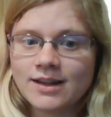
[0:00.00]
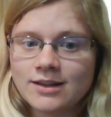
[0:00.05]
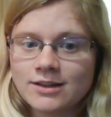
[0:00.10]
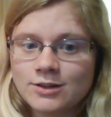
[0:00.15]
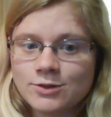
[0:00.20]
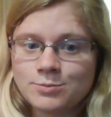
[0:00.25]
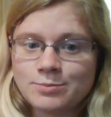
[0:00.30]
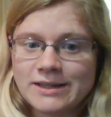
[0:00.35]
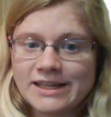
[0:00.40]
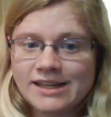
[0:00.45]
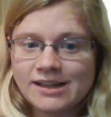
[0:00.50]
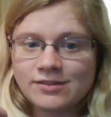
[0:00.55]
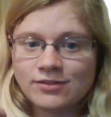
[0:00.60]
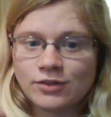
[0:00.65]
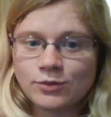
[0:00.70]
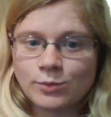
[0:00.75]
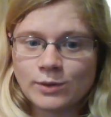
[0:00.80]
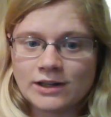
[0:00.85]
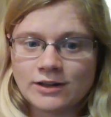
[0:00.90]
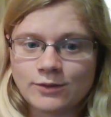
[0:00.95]
Speaking of the
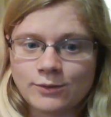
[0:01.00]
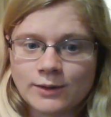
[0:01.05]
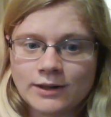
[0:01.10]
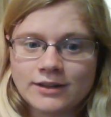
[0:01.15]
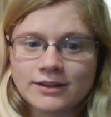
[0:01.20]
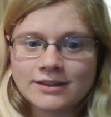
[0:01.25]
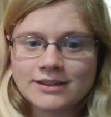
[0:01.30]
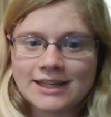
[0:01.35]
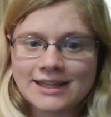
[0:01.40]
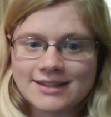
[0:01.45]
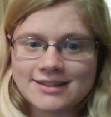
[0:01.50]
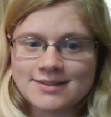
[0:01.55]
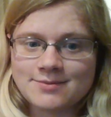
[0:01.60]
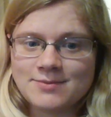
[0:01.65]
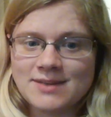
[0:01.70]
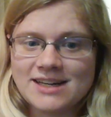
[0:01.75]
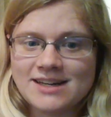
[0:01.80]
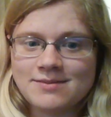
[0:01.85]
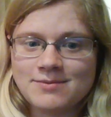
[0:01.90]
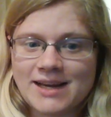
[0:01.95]
real world, I
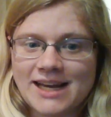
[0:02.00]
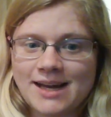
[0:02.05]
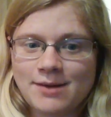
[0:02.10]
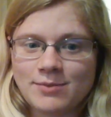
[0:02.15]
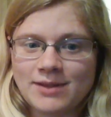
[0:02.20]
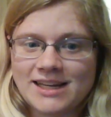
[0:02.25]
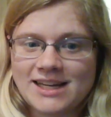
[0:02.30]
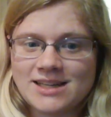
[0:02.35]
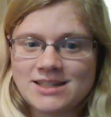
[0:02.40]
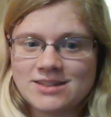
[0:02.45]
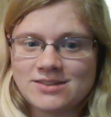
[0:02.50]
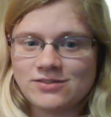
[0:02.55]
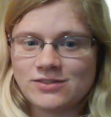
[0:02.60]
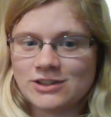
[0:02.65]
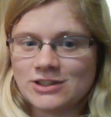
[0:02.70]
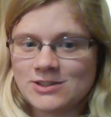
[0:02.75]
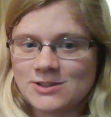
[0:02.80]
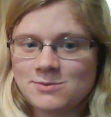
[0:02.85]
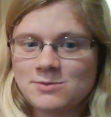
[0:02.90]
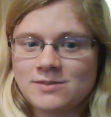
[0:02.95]
submitted my application for
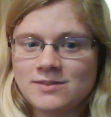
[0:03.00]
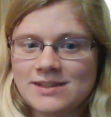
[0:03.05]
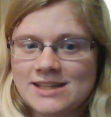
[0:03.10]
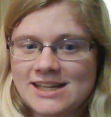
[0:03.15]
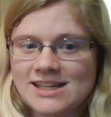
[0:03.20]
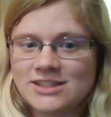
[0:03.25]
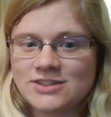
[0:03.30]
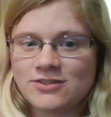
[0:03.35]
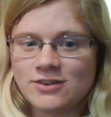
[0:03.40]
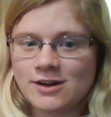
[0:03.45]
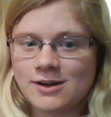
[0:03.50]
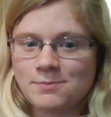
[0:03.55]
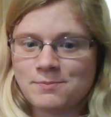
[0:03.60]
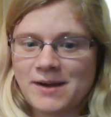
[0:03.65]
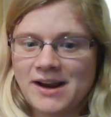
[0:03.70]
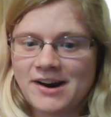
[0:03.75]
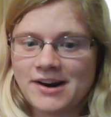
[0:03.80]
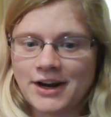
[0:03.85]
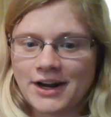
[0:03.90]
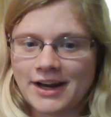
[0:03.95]
Teach for
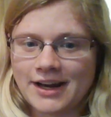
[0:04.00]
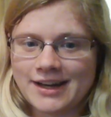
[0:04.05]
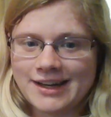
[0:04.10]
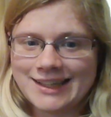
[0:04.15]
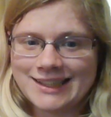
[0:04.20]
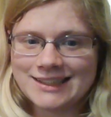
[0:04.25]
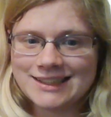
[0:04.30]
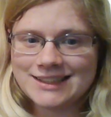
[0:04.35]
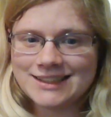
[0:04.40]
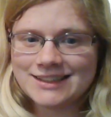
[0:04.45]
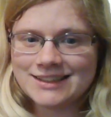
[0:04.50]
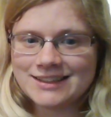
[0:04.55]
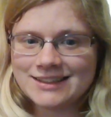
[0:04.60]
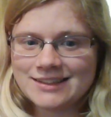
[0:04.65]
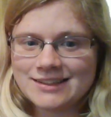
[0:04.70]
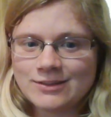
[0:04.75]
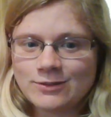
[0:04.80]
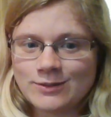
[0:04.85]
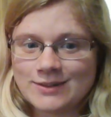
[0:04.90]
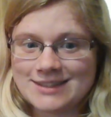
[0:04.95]
America.
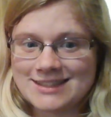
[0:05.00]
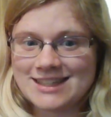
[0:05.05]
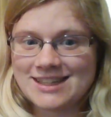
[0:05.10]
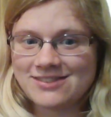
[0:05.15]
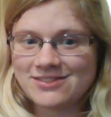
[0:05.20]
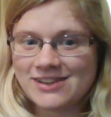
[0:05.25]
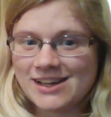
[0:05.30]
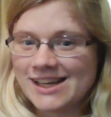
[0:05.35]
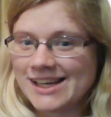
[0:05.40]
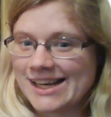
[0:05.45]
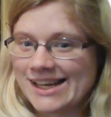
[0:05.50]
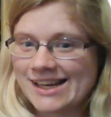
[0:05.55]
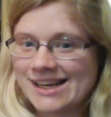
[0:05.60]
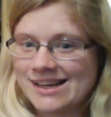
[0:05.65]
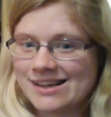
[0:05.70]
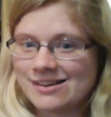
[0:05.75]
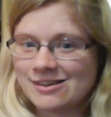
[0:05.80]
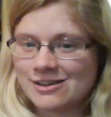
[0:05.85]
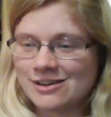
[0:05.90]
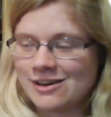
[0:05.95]
We'll see if I get
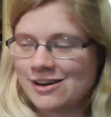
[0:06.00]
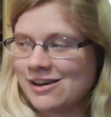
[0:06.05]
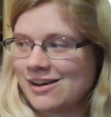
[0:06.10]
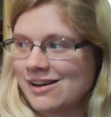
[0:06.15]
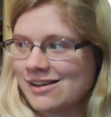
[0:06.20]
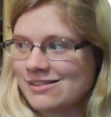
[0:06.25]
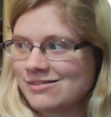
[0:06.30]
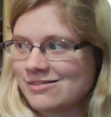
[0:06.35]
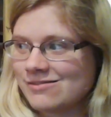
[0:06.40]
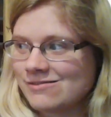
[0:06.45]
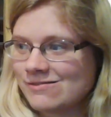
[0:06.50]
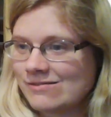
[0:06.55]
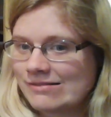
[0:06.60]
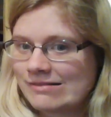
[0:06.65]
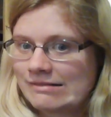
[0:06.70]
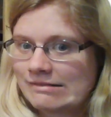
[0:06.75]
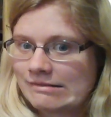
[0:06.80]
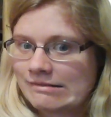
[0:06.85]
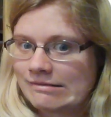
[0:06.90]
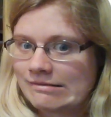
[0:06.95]
in or not.
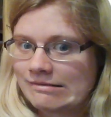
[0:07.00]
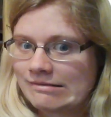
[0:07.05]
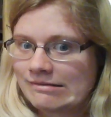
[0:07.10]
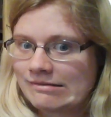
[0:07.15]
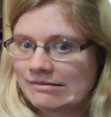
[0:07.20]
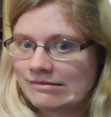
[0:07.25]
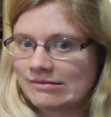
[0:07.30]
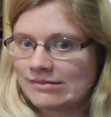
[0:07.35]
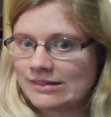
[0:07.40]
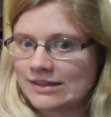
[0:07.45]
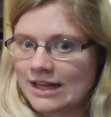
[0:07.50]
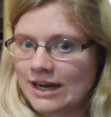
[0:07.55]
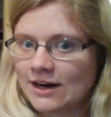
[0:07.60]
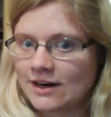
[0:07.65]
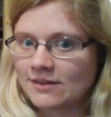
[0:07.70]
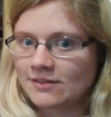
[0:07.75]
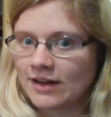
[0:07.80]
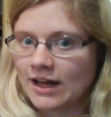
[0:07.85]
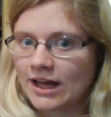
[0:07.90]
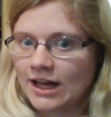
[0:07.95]

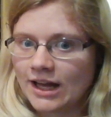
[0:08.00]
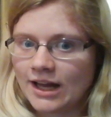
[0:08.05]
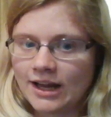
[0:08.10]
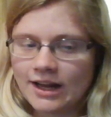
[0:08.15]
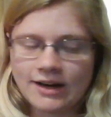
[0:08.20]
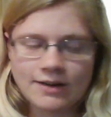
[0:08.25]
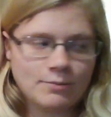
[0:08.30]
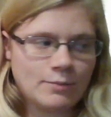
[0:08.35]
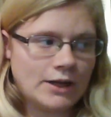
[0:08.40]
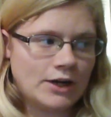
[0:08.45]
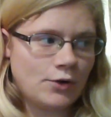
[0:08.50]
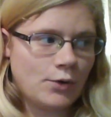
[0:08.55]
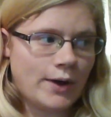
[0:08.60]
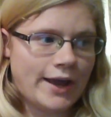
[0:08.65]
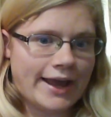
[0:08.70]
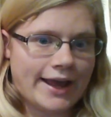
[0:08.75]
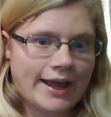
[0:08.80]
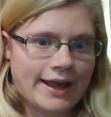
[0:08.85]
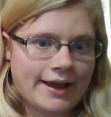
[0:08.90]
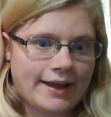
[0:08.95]
Terrified, but
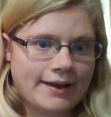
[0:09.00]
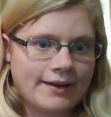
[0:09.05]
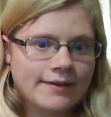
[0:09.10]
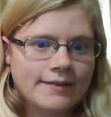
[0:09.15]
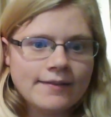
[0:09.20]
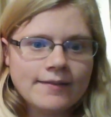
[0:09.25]
okay.